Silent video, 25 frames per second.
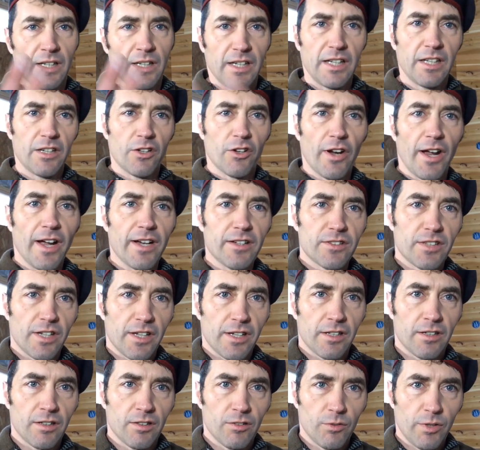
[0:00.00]

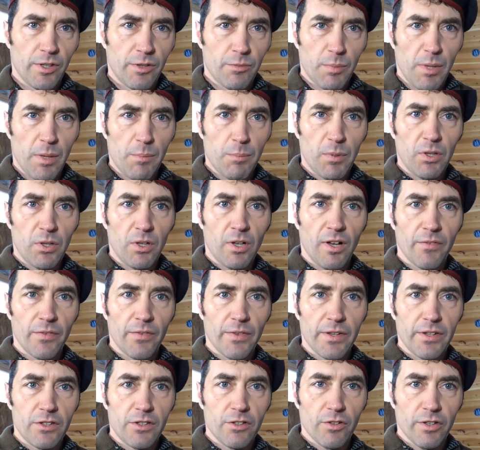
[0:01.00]
interacting with people
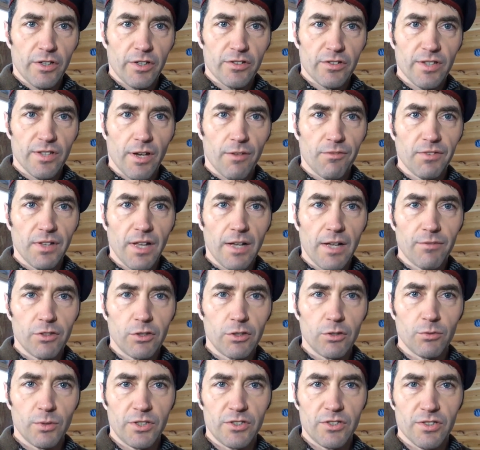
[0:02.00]
on the do-it-yourself
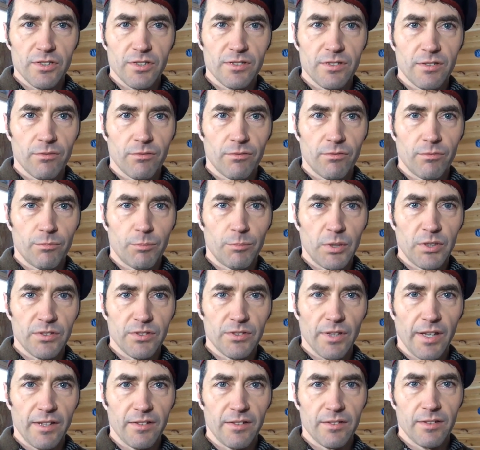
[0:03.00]
level, which is
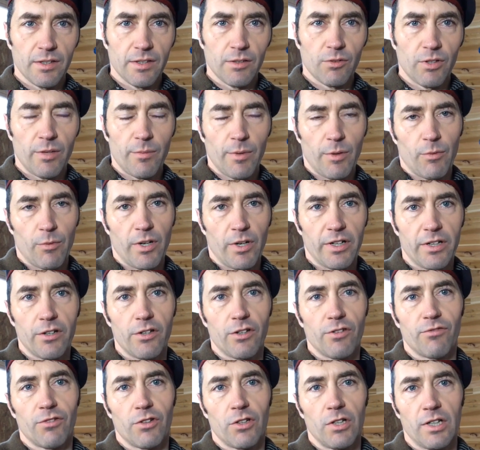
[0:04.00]
precisely what I've been wanting to
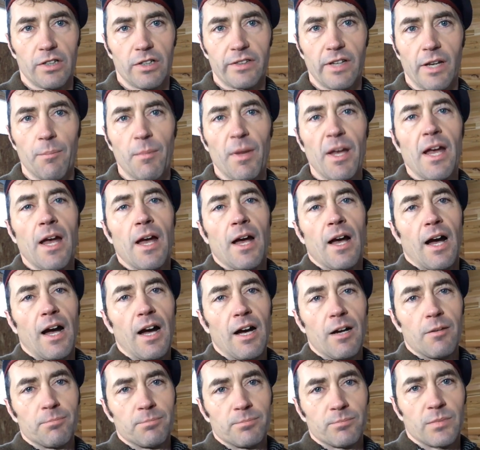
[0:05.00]
do for a long time,
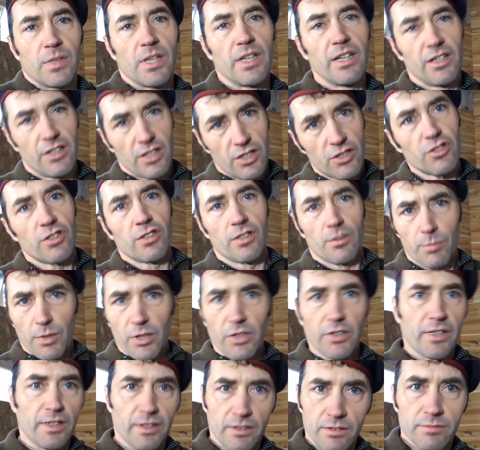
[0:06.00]
in addition to
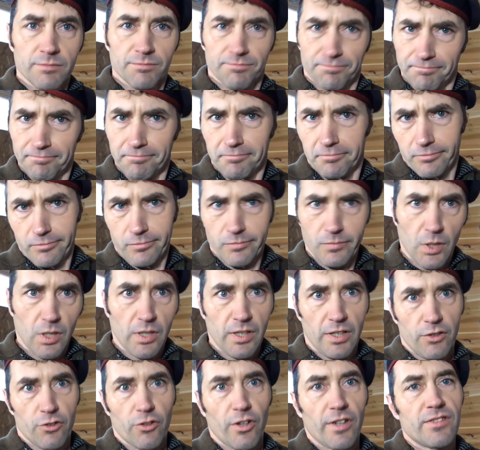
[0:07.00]
building
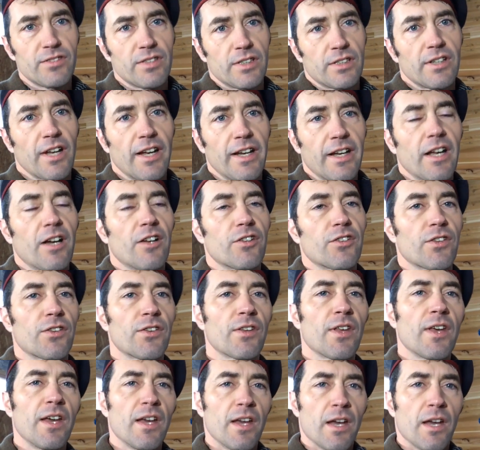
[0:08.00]
interesting tiny houses.